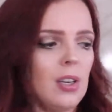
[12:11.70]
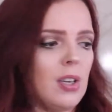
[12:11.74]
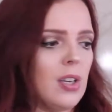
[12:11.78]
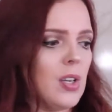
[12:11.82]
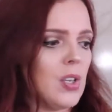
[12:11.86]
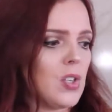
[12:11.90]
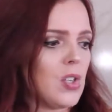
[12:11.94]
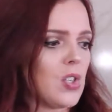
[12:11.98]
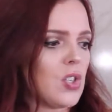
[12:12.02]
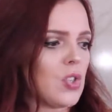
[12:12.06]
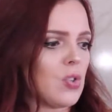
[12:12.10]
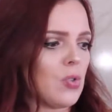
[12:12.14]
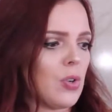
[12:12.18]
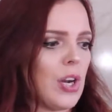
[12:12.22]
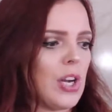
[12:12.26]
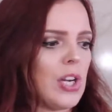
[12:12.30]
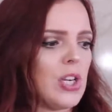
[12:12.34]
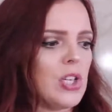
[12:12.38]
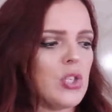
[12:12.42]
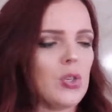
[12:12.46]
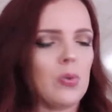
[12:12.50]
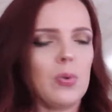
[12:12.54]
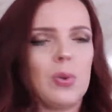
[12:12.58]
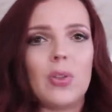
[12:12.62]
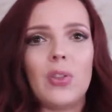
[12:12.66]
is
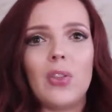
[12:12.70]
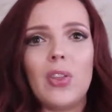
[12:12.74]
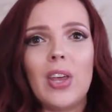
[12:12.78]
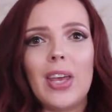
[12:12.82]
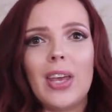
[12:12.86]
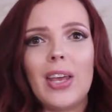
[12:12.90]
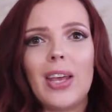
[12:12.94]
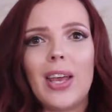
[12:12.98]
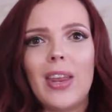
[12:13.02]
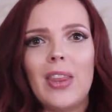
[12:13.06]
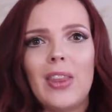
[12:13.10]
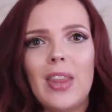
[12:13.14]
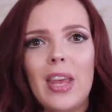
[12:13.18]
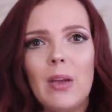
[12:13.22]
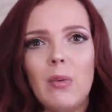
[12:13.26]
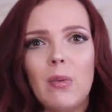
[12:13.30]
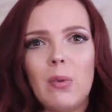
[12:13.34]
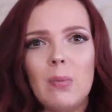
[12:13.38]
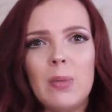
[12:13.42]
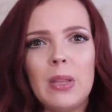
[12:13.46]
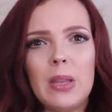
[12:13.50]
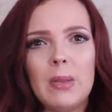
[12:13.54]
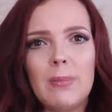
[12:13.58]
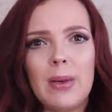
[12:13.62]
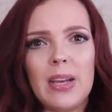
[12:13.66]
strange. You would think they
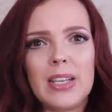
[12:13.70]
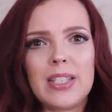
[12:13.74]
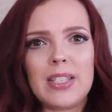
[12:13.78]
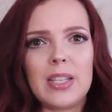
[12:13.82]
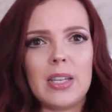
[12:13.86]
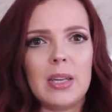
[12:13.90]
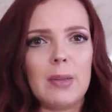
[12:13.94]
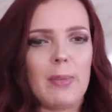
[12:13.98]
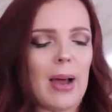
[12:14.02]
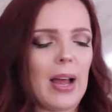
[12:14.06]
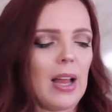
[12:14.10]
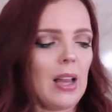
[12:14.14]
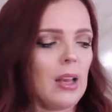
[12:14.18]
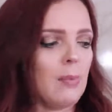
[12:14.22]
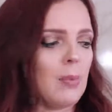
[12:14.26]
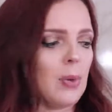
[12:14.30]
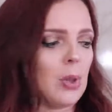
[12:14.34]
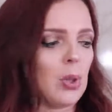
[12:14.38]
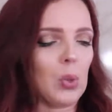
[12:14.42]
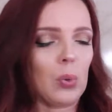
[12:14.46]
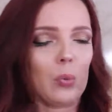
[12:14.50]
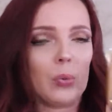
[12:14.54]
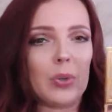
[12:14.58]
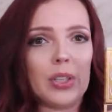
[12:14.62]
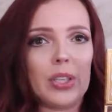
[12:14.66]
would be the best in the palette, but
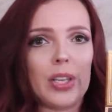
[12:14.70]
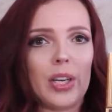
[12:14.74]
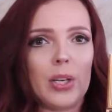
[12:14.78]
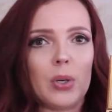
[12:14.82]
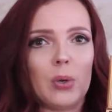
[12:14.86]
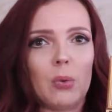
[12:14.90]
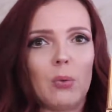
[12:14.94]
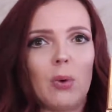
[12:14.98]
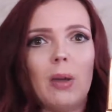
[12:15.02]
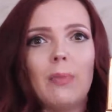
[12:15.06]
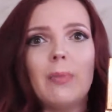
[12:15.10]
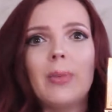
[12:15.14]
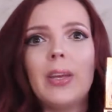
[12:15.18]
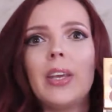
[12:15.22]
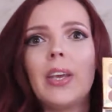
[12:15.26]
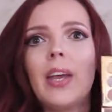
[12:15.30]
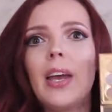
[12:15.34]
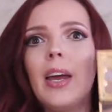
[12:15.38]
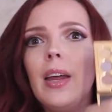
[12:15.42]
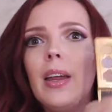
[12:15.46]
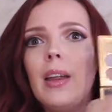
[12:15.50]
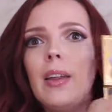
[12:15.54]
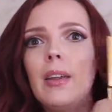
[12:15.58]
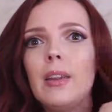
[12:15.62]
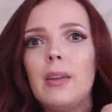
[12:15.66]
they're really underwhelming,
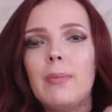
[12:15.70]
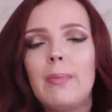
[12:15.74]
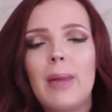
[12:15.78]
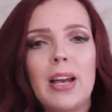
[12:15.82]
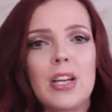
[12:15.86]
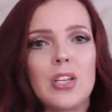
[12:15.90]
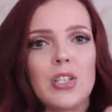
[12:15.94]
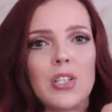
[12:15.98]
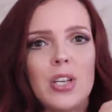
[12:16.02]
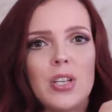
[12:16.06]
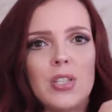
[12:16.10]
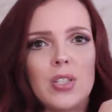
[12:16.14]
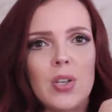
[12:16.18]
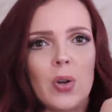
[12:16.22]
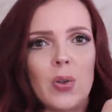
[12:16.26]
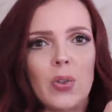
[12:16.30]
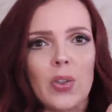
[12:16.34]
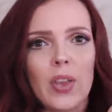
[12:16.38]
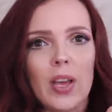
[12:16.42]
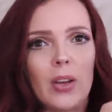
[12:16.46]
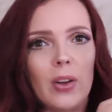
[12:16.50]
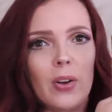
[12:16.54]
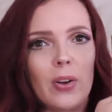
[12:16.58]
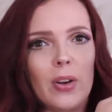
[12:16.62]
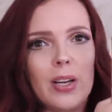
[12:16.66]
and the matte shades aren't
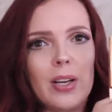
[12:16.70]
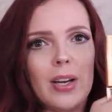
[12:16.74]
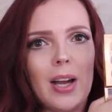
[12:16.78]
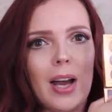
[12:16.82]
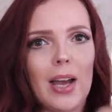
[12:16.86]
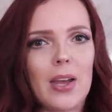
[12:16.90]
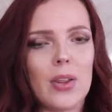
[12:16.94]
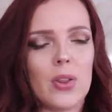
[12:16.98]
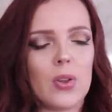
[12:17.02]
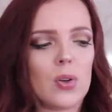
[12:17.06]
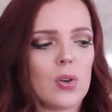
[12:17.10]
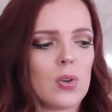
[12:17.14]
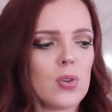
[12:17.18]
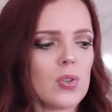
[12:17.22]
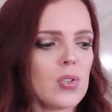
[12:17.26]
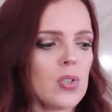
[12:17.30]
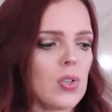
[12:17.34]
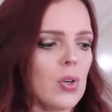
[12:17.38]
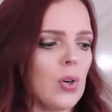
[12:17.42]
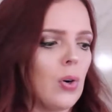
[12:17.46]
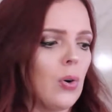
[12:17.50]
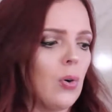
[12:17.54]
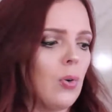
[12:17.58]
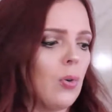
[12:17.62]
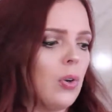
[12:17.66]
that great either.
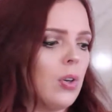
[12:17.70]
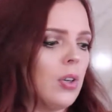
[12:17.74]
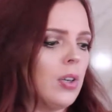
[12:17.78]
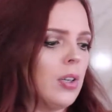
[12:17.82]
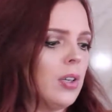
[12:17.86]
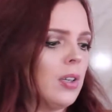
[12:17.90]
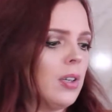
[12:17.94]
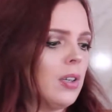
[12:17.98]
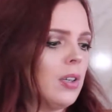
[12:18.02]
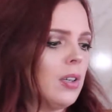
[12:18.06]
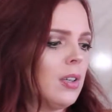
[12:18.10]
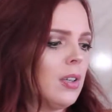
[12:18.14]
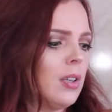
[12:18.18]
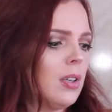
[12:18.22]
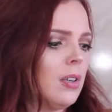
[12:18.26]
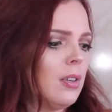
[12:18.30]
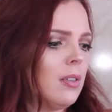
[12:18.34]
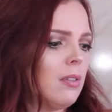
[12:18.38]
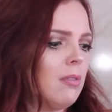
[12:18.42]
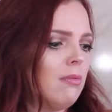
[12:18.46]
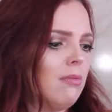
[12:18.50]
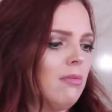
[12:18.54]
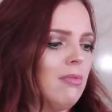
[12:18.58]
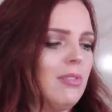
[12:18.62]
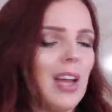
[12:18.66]
So
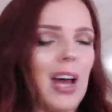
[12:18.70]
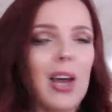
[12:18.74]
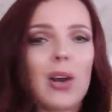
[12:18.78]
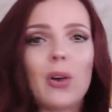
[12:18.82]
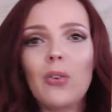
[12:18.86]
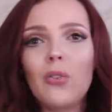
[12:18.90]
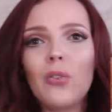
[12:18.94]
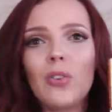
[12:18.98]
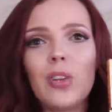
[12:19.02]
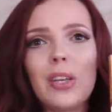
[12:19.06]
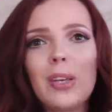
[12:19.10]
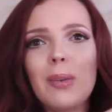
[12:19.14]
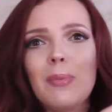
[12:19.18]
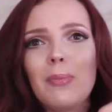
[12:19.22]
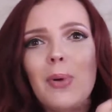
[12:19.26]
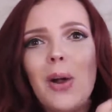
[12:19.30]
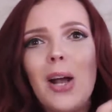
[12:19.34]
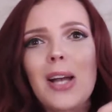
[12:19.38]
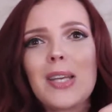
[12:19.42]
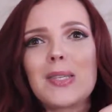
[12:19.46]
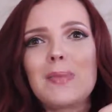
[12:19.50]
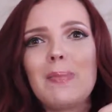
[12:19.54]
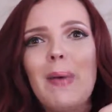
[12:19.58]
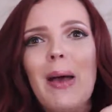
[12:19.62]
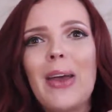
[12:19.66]
not overly
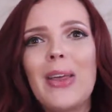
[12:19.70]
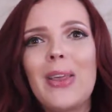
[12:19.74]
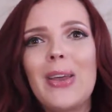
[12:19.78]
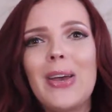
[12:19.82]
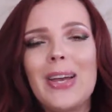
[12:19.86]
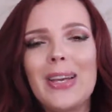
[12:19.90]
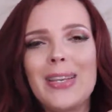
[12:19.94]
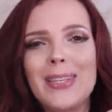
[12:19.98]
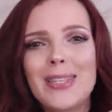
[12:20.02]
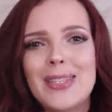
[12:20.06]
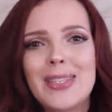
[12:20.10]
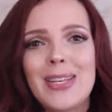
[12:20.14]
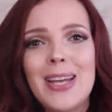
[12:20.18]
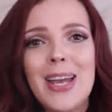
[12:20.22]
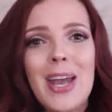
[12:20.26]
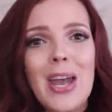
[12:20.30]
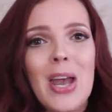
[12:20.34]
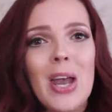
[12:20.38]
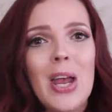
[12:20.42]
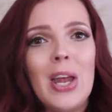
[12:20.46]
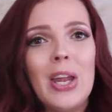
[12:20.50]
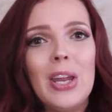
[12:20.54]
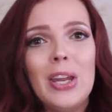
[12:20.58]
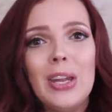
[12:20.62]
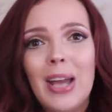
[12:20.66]
impressed by this.
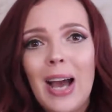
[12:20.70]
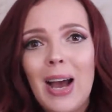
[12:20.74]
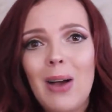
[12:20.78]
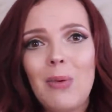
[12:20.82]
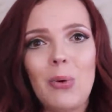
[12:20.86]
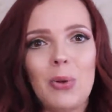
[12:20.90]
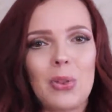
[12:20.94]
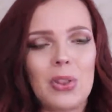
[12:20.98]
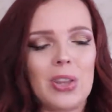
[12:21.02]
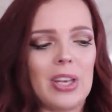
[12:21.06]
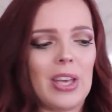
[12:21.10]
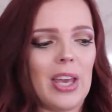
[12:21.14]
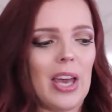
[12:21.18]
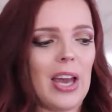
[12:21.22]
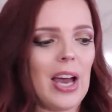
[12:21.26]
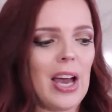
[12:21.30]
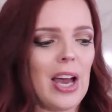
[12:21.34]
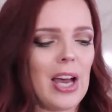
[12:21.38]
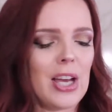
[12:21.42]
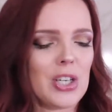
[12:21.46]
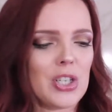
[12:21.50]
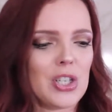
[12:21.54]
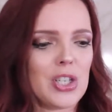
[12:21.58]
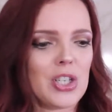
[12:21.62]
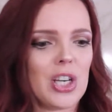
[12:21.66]
Not worth the
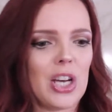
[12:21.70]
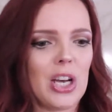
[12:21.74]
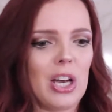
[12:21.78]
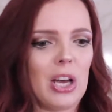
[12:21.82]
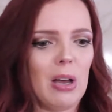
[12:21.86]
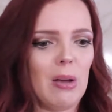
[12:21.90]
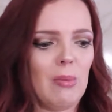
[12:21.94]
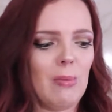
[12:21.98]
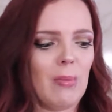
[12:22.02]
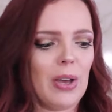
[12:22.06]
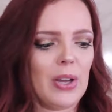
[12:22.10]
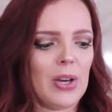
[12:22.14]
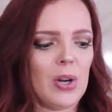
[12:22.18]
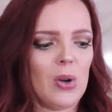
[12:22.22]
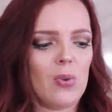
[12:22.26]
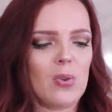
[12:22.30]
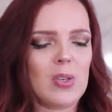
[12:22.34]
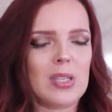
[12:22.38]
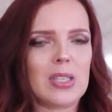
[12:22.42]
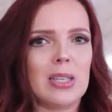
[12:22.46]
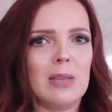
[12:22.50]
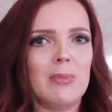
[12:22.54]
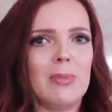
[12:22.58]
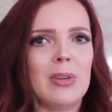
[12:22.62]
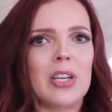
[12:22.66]
cash. I know it
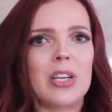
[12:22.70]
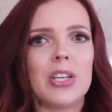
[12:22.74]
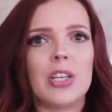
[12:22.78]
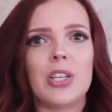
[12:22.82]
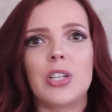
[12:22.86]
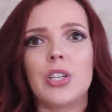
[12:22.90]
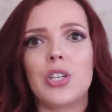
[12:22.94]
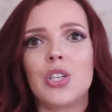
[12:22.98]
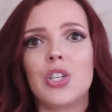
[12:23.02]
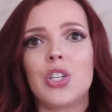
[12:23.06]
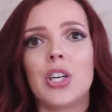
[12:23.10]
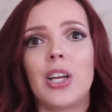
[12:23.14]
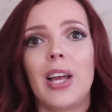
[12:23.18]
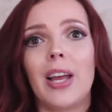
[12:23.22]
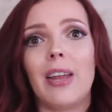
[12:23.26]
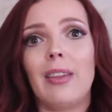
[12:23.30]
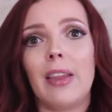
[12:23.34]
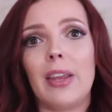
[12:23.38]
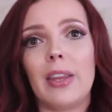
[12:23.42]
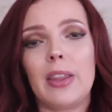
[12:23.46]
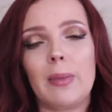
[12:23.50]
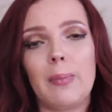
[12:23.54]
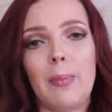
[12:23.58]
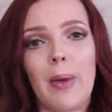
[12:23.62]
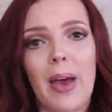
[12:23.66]
was limited edition. I
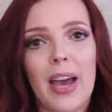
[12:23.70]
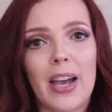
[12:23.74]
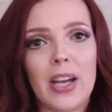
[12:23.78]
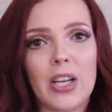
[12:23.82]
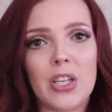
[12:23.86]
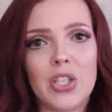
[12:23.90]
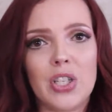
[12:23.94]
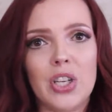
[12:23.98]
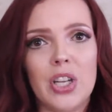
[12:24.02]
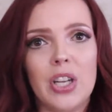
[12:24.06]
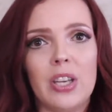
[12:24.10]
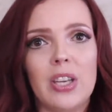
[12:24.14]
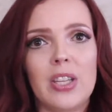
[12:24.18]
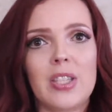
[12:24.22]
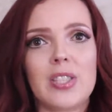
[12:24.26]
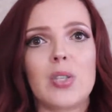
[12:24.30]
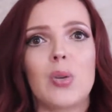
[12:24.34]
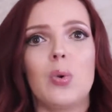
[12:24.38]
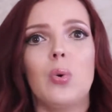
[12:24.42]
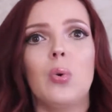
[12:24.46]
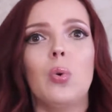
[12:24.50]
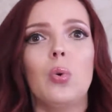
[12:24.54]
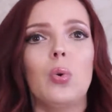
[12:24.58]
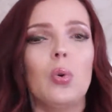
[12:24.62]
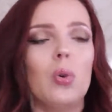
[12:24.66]
like the packaging. It's
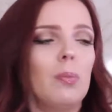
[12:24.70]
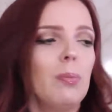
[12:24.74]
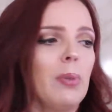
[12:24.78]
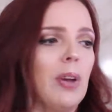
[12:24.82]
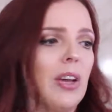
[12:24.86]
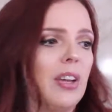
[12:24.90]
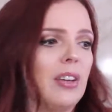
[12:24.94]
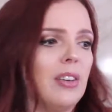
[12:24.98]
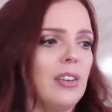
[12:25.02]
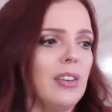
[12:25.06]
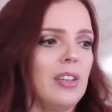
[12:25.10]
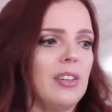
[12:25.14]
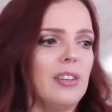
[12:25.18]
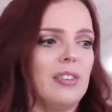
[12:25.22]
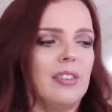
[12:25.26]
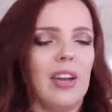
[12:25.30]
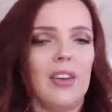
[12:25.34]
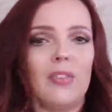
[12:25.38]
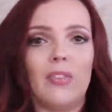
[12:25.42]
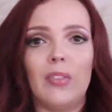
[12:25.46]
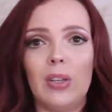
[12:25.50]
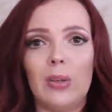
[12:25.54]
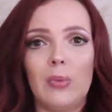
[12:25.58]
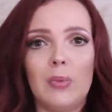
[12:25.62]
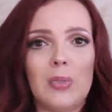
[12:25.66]
cool, but it
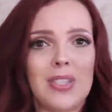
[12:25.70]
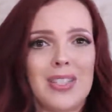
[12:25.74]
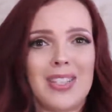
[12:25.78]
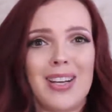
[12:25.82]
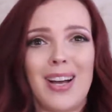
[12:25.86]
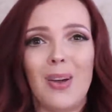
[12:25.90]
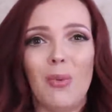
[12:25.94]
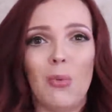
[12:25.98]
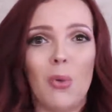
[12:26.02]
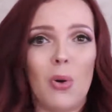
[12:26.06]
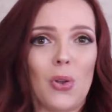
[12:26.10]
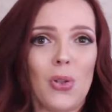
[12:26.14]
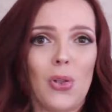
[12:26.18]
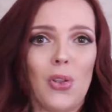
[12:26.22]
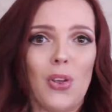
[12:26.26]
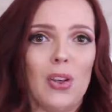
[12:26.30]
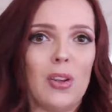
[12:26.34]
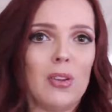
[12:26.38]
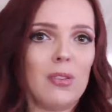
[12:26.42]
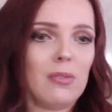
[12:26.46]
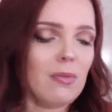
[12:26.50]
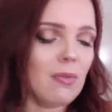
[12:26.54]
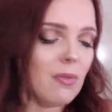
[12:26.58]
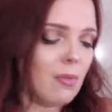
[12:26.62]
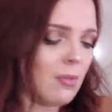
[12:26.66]
definitely was not worth
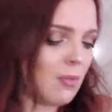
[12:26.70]
it.